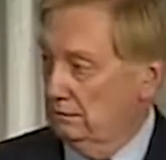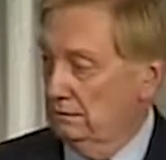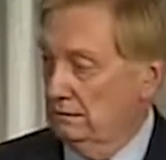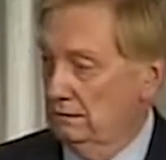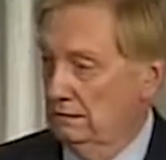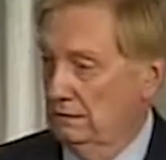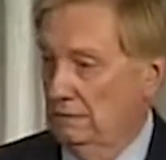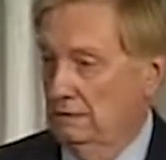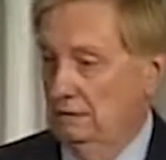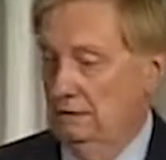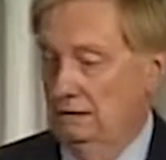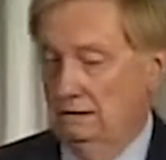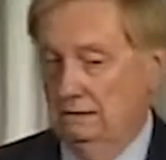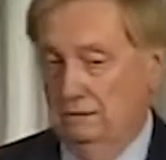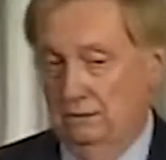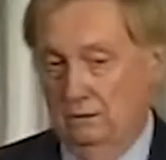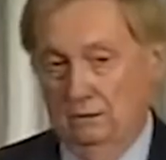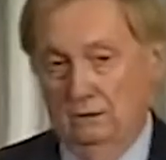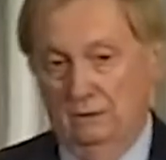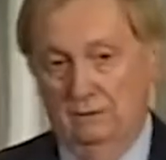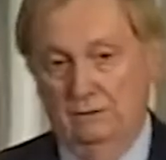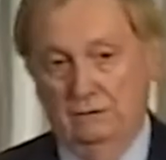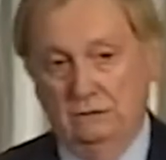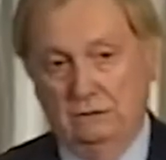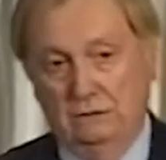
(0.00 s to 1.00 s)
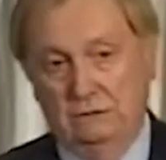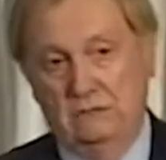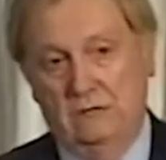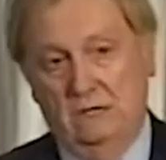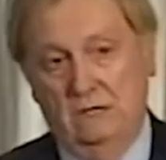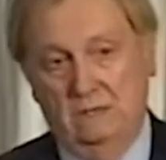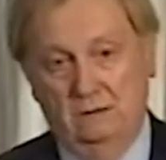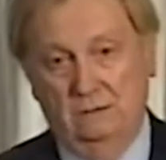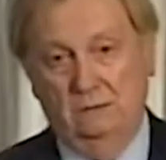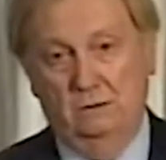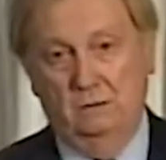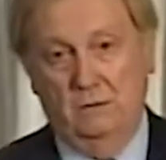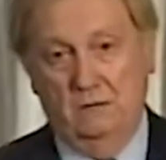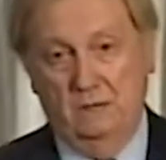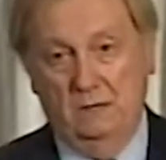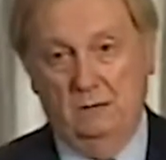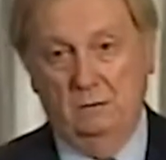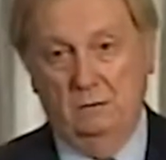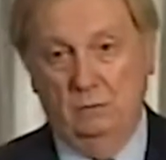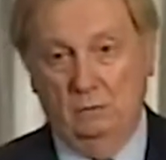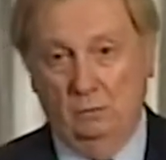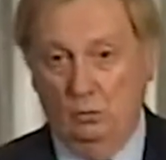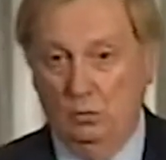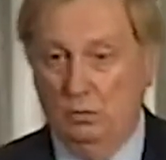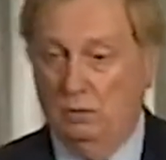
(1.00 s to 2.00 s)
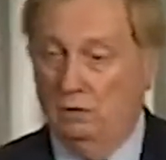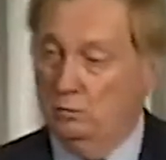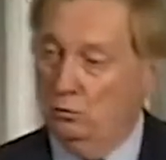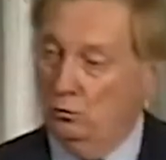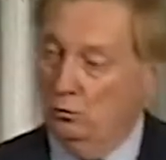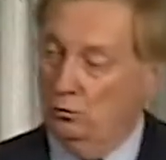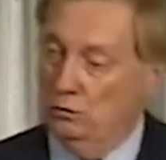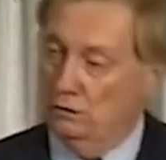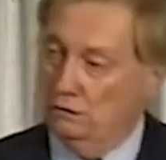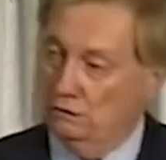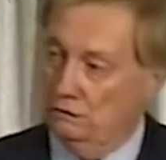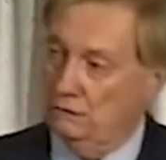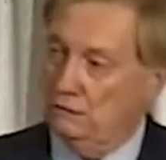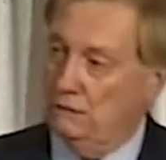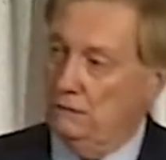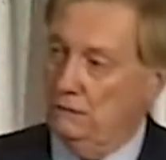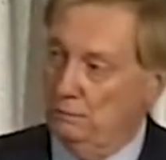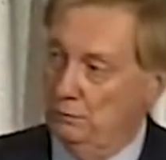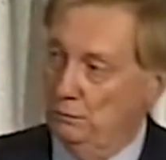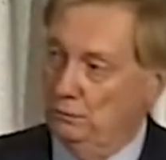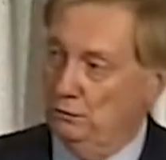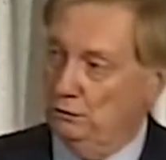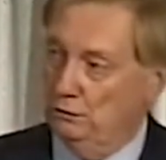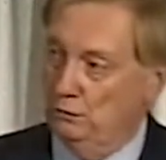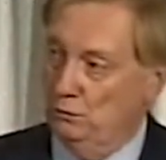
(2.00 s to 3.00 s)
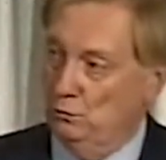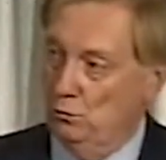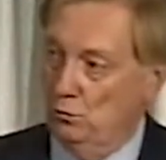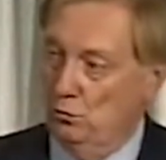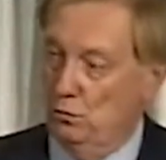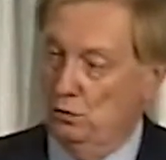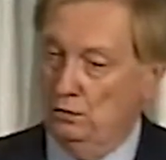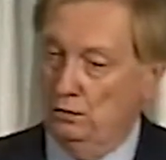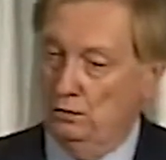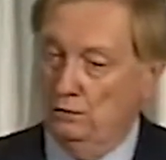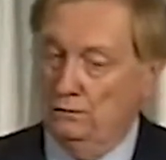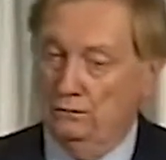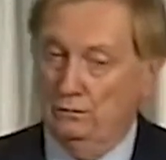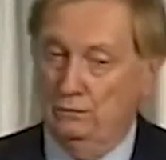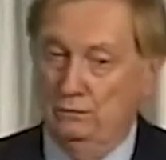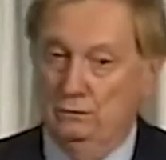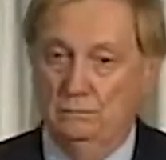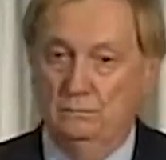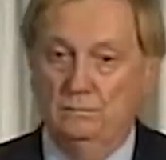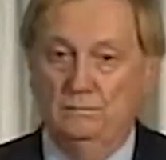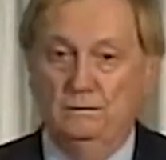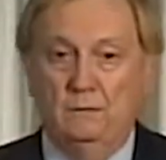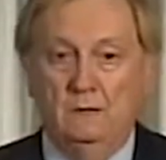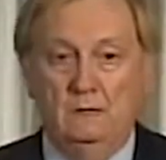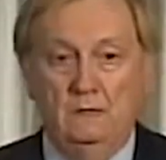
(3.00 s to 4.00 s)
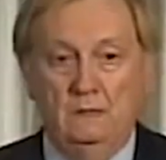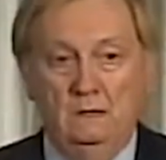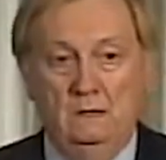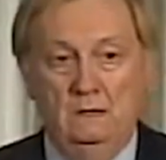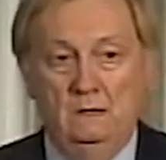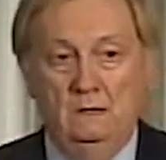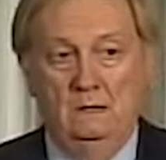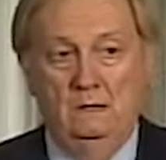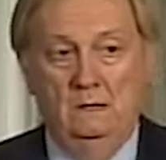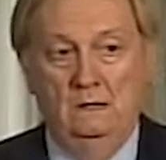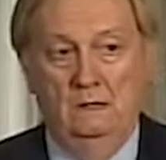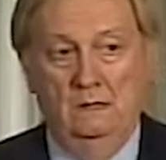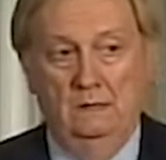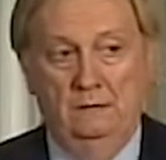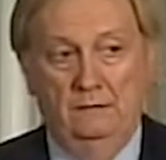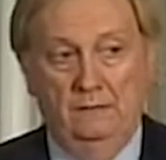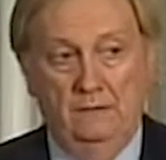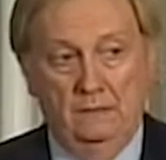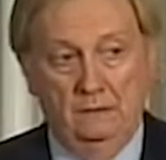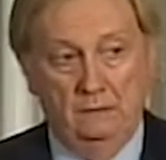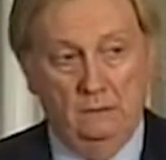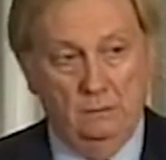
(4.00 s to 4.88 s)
all together. So you don't leave the sand at the bottom of the wellbore and just keep pushing water through.